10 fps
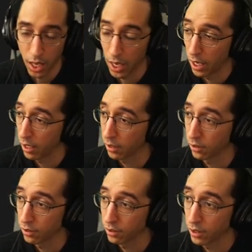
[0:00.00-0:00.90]

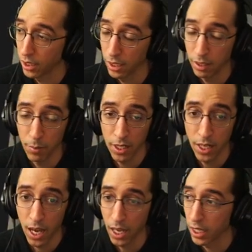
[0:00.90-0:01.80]
As seen the minute
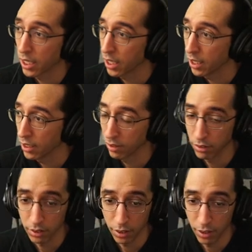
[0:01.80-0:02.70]
I
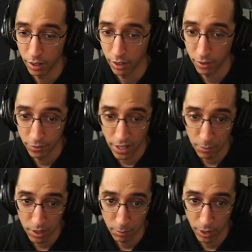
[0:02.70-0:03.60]
hit the
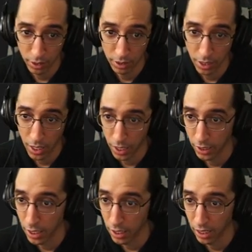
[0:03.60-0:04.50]
5-minute button, I
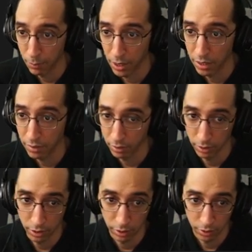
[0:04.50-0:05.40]
got a game
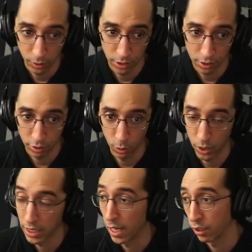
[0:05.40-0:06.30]
instantly. So that's just the
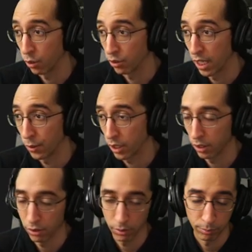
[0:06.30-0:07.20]
way that goes
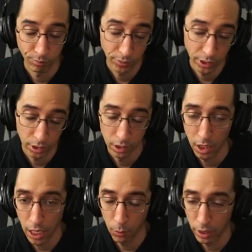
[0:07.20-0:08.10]
nowadays.
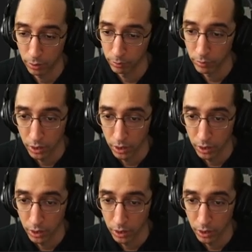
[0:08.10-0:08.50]
Oh well.